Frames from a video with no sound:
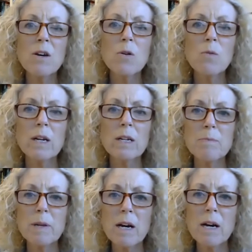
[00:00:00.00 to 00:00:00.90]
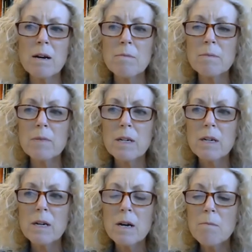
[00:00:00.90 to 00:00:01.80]
what has become
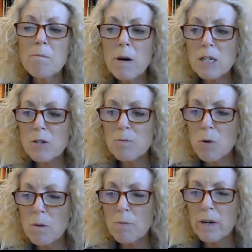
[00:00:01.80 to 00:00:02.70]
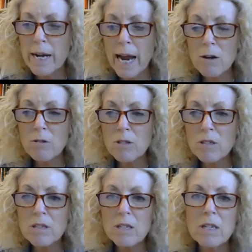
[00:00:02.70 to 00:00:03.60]
much more
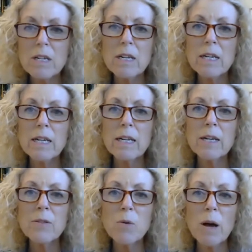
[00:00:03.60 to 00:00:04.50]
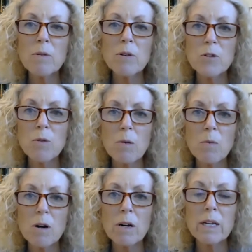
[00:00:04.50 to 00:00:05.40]
pronounced in the way we do our
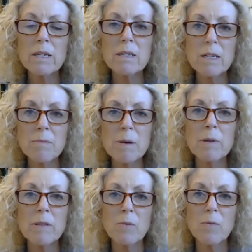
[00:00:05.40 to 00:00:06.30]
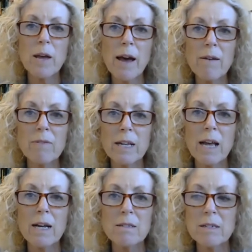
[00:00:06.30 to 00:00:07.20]
work is the commitment that we have
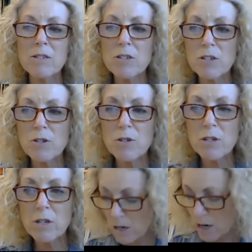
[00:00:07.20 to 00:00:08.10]
as an institution